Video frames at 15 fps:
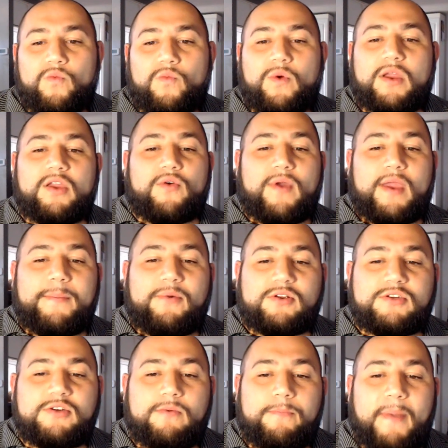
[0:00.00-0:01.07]
where you're able
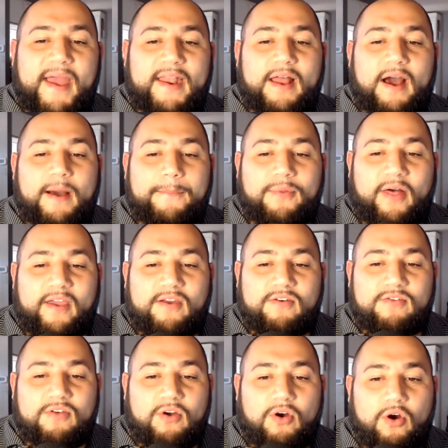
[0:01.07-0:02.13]
to bet on
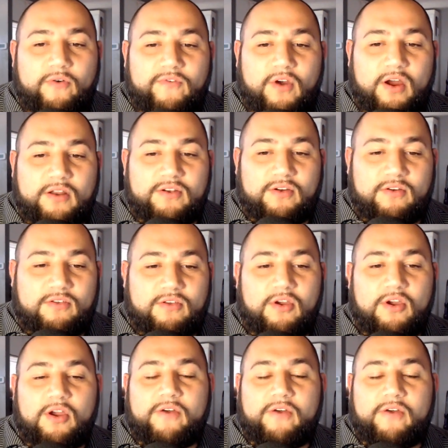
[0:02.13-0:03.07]
players over-unders